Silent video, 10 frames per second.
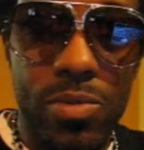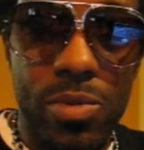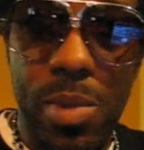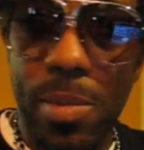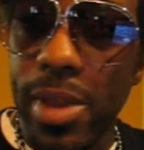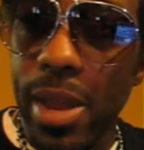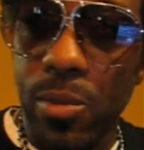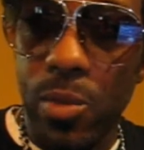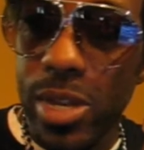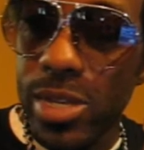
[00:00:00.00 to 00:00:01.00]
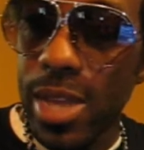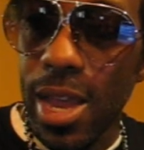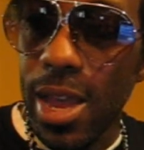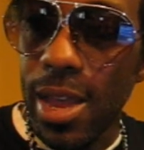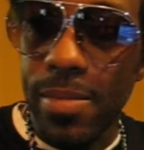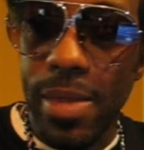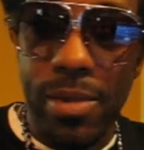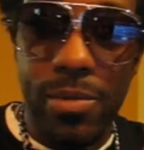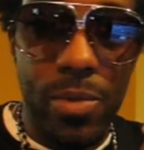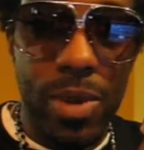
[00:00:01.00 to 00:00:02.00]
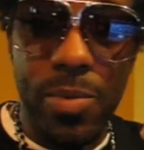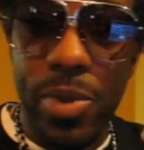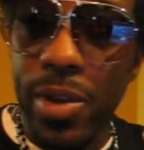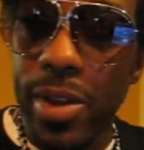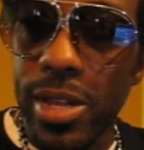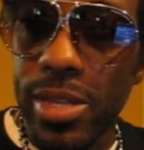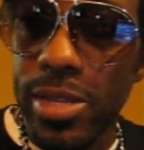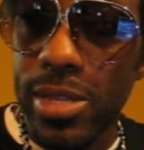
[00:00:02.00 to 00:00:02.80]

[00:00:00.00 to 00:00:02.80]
remember that one time, that one period in,